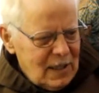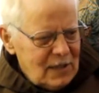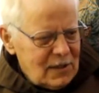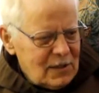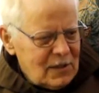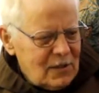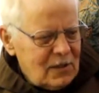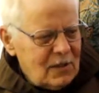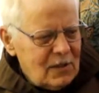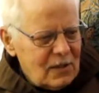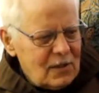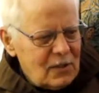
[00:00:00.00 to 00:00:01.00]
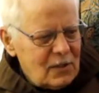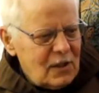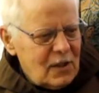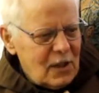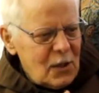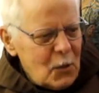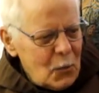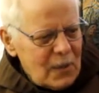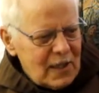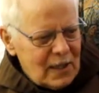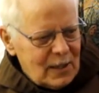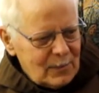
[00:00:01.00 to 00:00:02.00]
I just got to grow
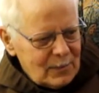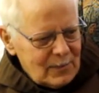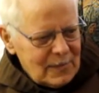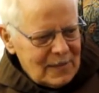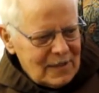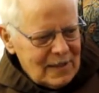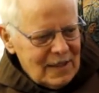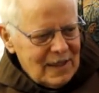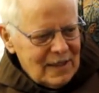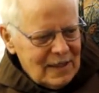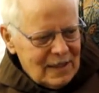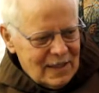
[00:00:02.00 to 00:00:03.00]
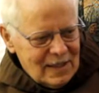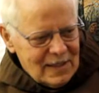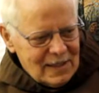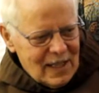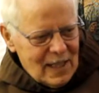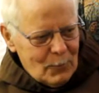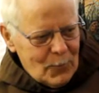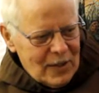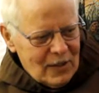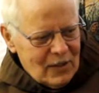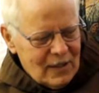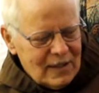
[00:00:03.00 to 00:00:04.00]
with him as time
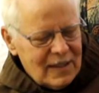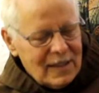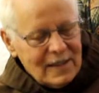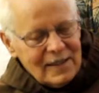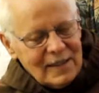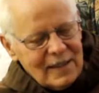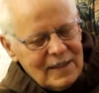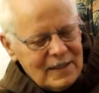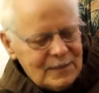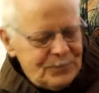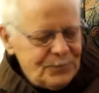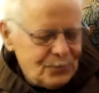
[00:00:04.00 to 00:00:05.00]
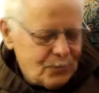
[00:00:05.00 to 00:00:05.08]
went on, and uh,